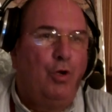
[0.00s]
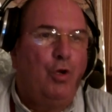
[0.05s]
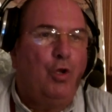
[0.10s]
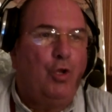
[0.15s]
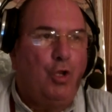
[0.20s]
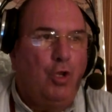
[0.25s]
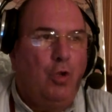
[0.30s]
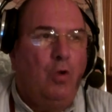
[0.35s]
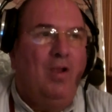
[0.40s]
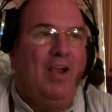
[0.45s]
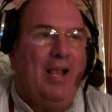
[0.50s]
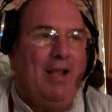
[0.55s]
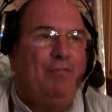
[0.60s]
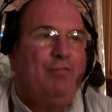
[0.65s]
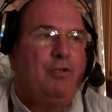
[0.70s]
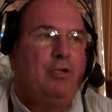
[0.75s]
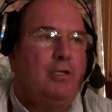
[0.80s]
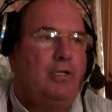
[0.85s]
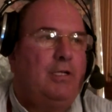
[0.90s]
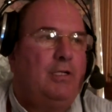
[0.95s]
You
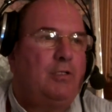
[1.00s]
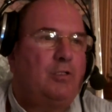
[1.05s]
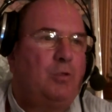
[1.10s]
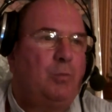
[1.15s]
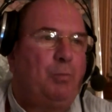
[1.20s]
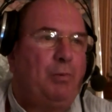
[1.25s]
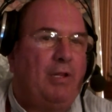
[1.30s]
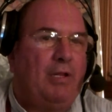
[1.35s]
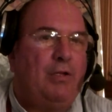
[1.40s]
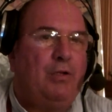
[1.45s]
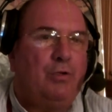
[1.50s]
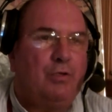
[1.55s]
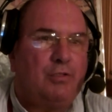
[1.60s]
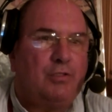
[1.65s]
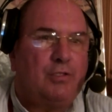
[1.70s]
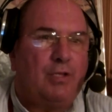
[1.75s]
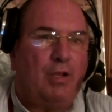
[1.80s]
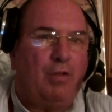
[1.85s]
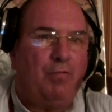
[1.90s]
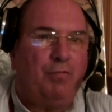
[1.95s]
have to discipline
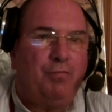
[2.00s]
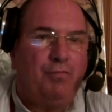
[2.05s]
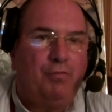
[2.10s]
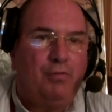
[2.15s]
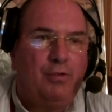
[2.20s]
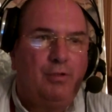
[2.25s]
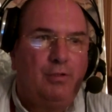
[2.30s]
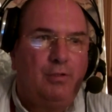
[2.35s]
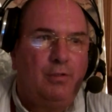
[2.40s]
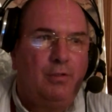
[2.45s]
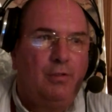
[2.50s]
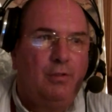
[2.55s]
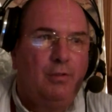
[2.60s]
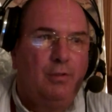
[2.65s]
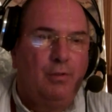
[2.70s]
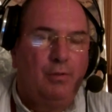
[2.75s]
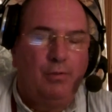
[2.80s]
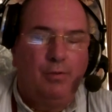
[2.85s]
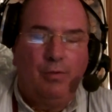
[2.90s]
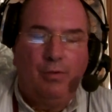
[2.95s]
yourself.
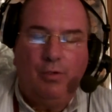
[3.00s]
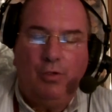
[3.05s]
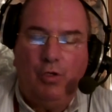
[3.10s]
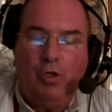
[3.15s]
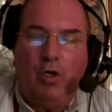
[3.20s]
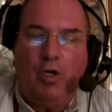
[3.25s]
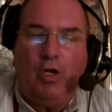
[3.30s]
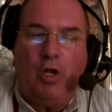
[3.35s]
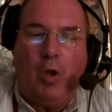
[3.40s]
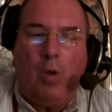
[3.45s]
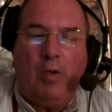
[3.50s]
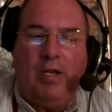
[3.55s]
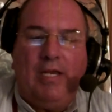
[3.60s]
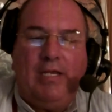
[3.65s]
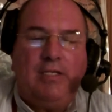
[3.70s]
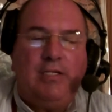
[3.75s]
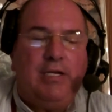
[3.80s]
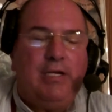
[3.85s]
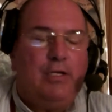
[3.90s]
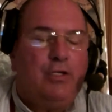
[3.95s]
You can only
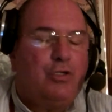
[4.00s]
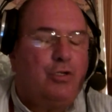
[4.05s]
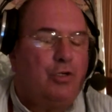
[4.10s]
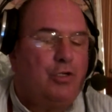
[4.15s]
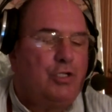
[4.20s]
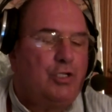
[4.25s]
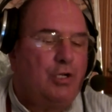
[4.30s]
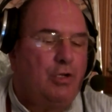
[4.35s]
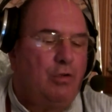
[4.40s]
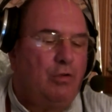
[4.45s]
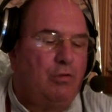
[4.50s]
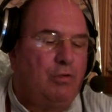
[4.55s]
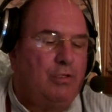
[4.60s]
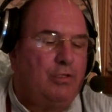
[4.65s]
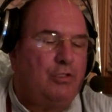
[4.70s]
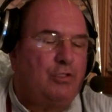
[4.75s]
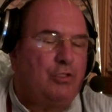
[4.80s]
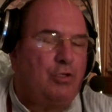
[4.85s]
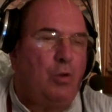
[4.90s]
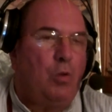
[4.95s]
teach your
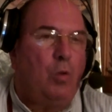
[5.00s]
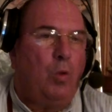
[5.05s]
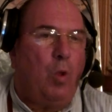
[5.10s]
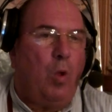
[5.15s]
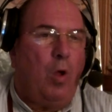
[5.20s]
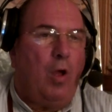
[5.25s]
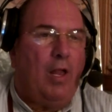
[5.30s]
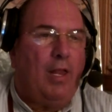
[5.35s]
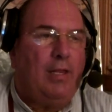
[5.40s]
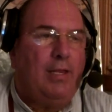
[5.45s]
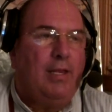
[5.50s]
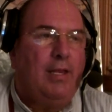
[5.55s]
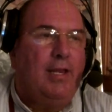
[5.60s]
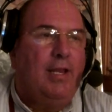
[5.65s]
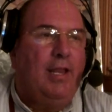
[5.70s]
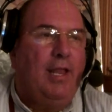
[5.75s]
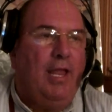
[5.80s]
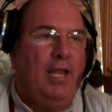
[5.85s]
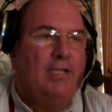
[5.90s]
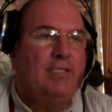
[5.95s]
children so long.
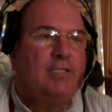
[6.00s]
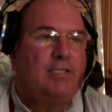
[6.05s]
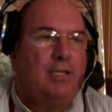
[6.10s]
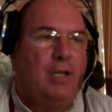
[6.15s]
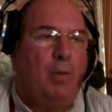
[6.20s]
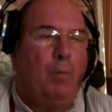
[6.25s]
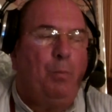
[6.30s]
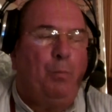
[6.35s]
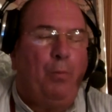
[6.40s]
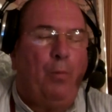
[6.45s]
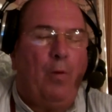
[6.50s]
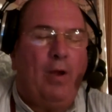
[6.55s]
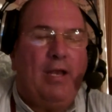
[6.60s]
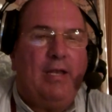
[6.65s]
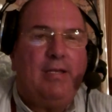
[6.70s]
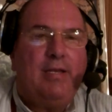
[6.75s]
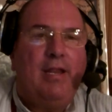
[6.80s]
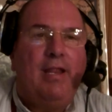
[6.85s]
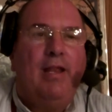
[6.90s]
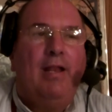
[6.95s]
At some
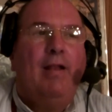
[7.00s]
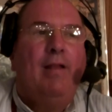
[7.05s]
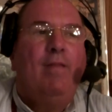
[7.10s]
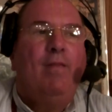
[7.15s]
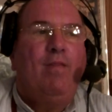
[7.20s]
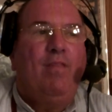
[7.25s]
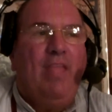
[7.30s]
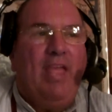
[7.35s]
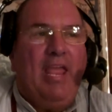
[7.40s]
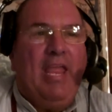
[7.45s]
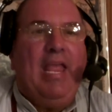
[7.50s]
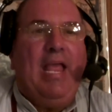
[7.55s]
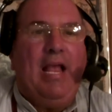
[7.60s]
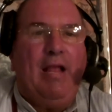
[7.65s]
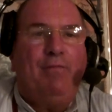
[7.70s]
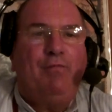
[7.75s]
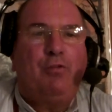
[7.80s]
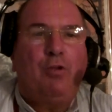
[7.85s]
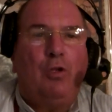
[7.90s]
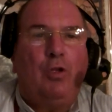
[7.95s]
point, they
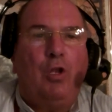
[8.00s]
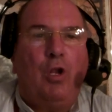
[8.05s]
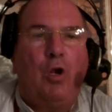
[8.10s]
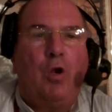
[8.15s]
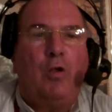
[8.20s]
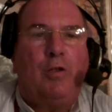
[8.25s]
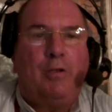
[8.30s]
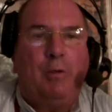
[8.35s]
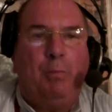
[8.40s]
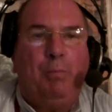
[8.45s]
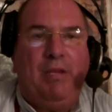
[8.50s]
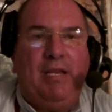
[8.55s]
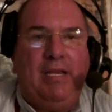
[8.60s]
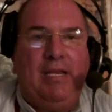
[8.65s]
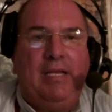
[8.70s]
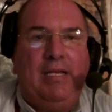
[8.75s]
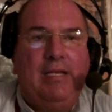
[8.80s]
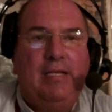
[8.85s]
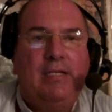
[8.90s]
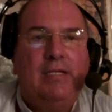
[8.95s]
have to learn to
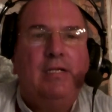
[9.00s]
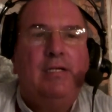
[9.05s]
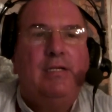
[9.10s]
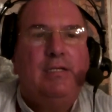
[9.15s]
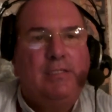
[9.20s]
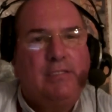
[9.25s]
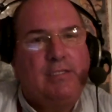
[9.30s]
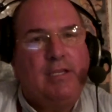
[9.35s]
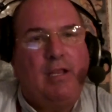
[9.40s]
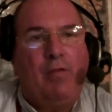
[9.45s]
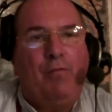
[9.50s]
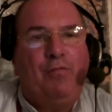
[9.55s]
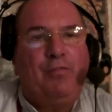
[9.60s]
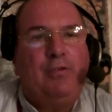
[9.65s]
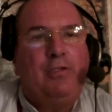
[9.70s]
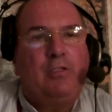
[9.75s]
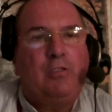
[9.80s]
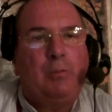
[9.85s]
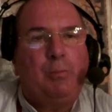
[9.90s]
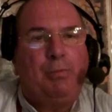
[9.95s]
be
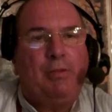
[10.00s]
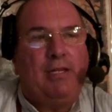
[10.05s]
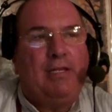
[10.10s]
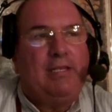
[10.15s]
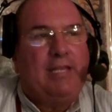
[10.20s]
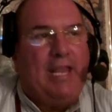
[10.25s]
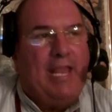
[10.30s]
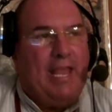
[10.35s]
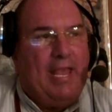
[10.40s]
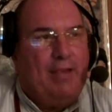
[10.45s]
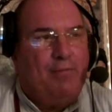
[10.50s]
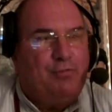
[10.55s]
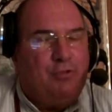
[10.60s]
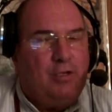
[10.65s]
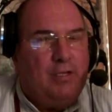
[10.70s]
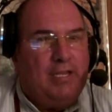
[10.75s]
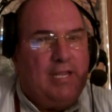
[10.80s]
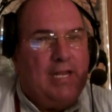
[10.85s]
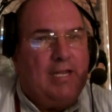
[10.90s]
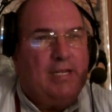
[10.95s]
self-disciplined. They have
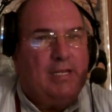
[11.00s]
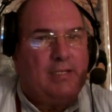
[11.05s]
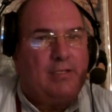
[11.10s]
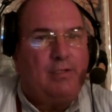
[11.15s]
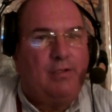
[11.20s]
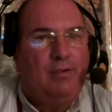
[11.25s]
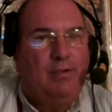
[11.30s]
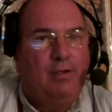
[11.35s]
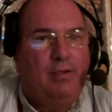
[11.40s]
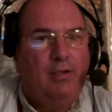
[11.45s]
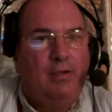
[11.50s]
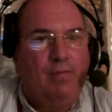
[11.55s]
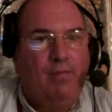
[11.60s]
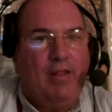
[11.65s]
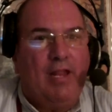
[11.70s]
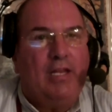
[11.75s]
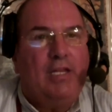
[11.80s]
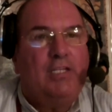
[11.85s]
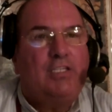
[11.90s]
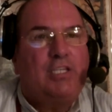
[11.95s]
to get it,
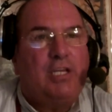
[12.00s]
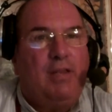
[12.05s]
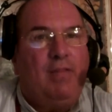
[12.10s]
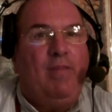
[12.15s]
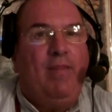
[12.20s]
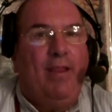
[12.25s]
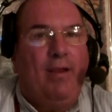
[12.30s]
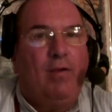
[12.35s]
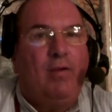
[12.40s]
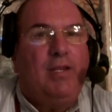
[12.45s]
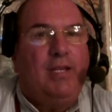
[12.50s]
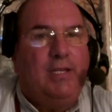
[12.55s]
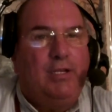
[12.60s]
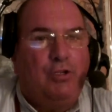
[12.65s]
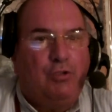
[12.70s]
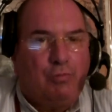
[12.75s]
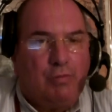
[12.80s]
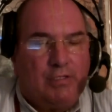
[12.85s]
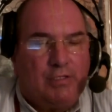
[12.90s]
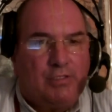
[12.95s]
that it's in their
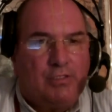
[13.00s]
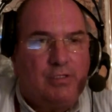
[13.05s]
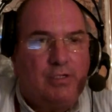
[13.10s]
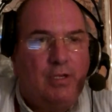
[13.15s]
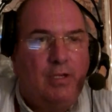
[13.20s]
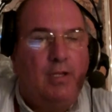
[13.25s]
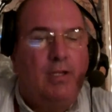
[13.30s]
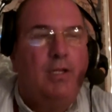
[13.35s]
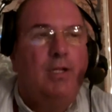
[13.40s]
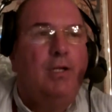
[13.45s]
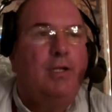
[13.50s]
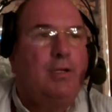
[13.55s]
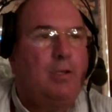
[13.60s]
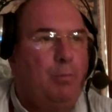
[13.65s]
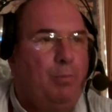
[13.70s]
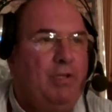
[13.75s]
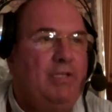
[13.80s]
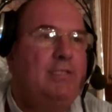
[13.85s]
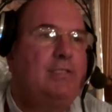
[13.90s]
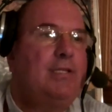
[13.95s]
interest to
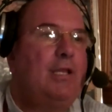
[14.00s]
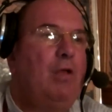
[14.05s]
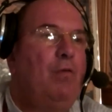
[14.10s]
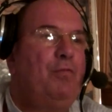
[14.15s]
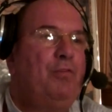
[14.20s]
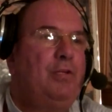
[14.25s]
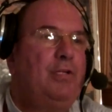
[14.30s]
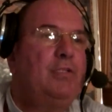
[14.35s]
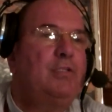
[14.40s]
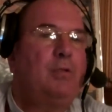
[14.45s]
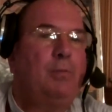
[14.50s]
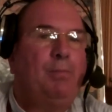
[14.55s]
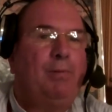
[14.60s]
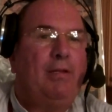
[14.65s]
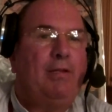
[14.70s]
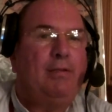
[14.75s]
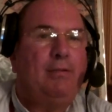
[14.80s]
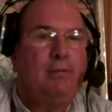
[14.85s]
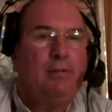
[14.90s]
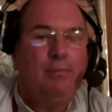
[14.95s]
be
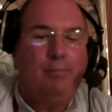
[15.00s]
self-disciplined.